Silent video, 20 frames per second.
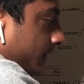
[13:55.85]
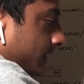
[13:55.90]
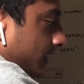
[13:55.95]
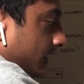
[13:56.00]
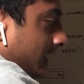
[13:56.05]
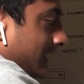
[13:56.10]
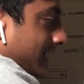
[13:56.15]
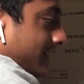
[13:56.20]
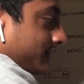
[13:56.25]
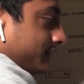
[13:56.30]

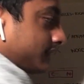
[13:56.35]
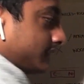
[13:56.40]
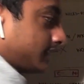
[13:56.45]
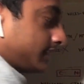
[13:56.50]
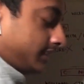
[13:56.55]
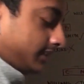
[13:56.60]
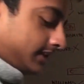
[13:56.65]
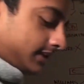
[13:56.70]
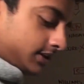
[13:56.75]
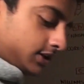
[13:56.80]
left
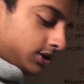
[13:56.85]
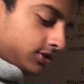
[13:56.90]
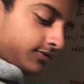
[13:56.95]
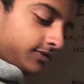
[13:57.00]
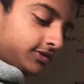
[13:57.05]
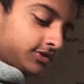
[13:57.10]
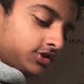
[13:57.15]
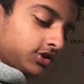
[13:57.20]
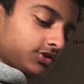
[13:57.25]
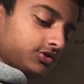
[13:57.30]
at the end of
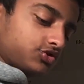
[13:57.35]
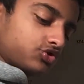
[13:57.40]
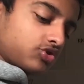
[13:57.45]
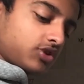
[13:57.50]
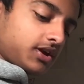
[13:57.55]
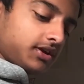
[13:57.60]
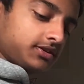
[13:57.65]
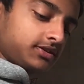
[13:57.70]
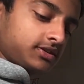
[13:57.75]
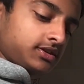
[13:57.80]
his
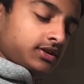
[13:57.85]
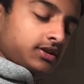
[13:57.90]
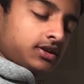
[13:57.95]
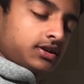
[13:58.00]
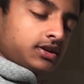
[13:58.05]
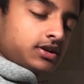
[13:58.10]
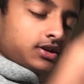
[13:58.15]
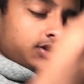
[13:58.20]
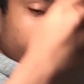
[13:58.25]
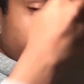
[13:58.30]
contract,
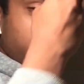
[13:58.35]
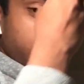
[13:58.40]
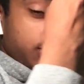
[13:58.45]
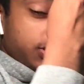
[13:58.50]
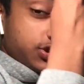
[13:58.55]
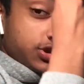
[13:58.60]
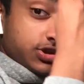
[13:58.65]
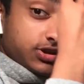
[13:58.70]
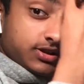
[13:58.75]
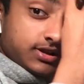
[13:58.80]

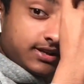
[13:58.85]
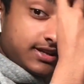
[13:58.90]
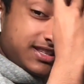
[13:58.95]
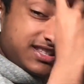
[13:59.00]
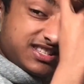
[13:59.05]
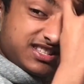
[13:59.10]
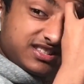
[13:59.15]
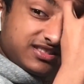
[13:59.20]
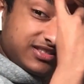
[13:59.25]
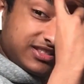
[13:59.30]
which
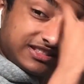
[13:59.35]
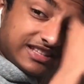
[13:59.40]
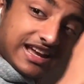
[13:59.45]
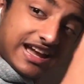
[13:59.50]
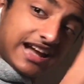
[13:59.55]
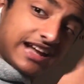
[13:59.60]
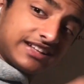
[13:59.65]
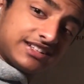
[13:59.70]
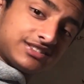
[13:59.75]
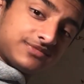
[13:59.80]
is
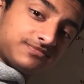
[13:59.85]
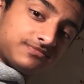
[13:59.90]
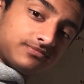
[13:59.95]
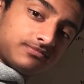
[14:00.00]
sad,